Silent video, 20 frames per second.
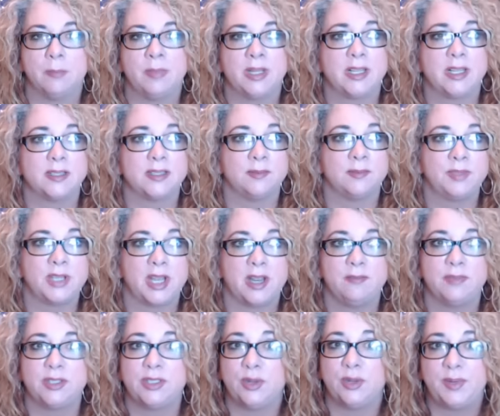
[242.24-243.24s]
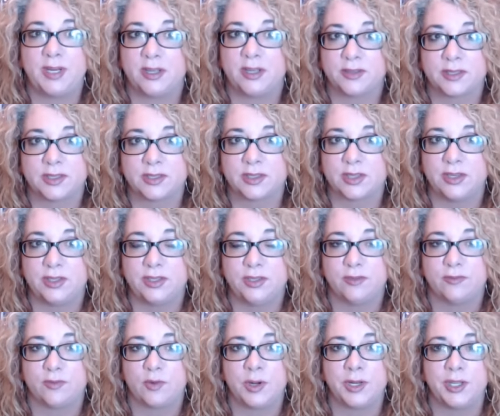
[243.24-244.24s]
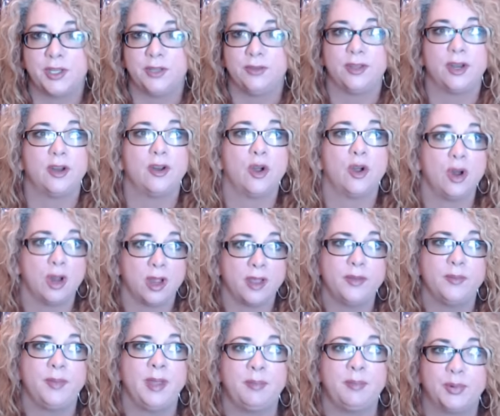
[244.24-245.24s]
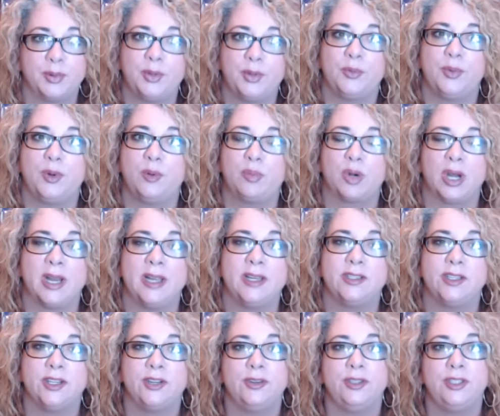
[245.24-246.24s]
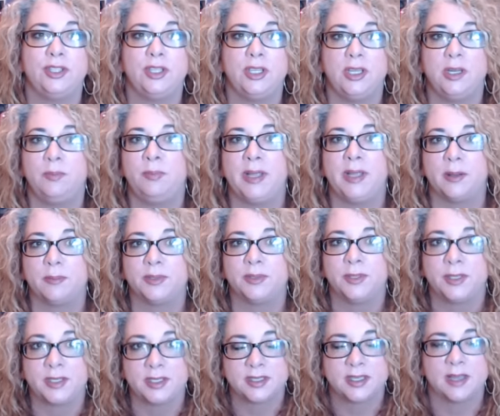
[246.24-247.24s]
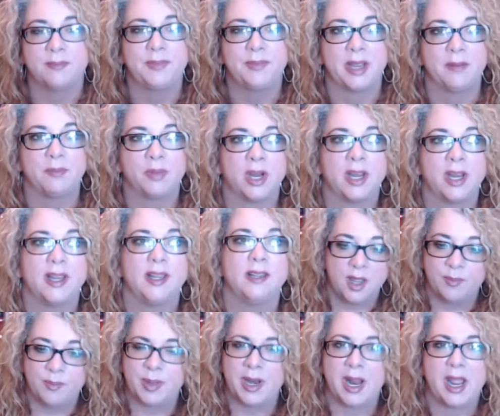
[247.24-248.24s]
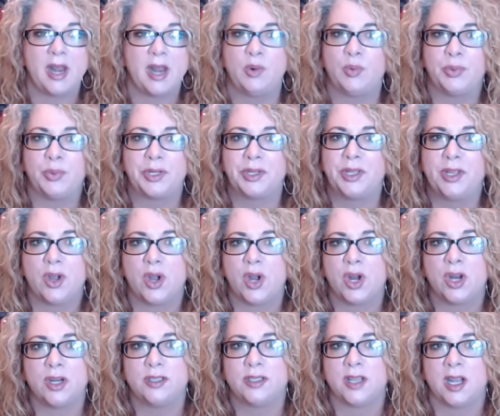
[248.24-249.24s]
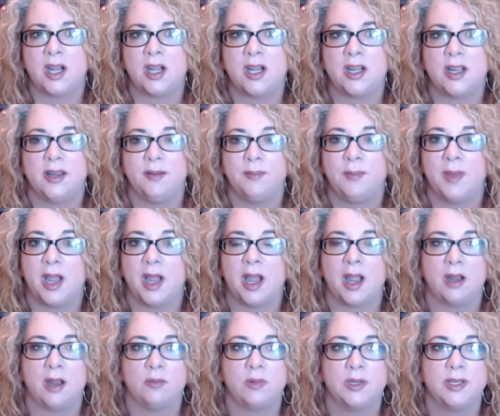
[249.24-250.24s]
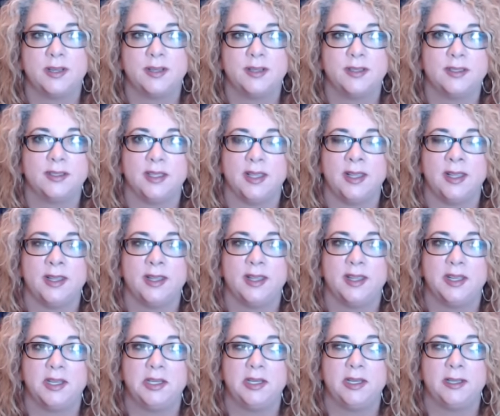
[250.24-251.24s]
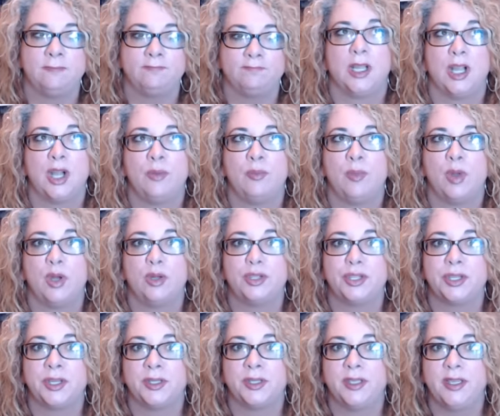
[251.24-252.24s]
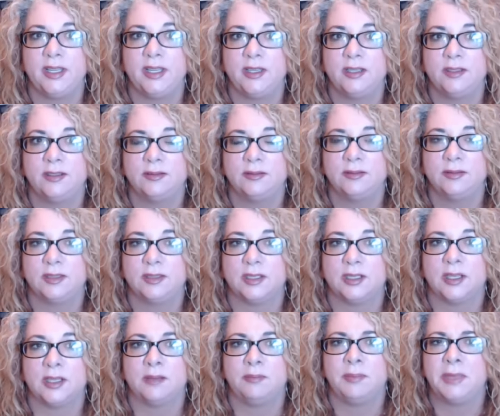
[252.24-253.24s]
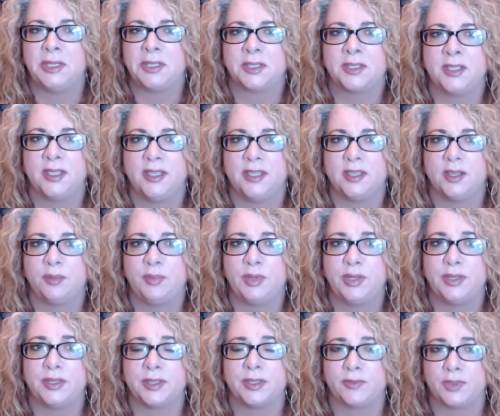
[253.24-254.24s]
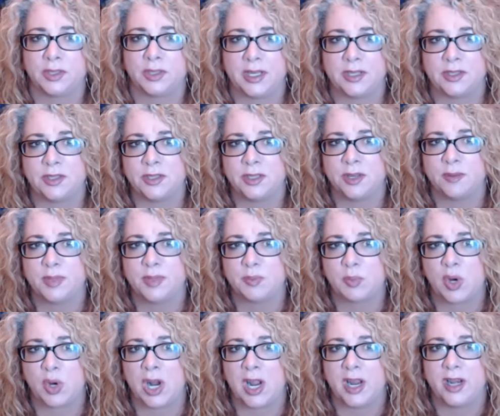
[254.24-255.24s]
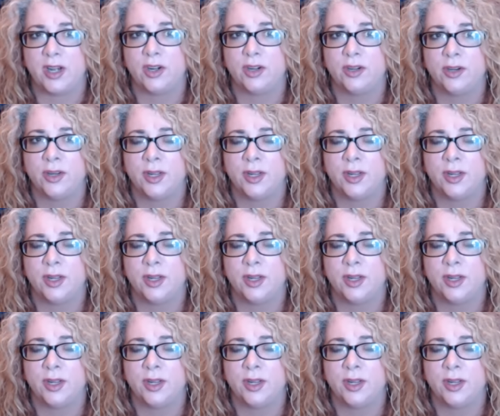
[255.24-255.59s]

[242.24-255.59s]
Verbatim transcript: because sometimes nobody else is going to do it for you. There are other people who will praise you and you need to be able to accept that praise. But I had a really hard time. I was in emotionally uh, mentally abusive relationships prior.